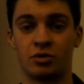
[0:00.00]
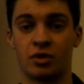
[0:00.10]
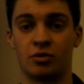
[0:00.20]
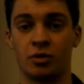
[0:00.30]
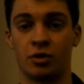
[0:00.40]

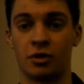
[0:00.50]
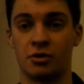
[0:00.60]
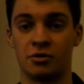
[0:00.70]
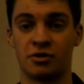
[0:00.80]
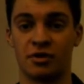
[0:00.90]
straightforward,
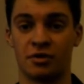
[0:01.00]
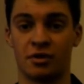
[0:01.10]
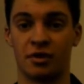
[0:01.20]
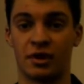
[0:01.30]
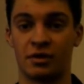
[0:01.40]
used to sense
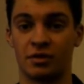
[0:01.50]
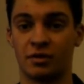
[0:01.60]
the lights.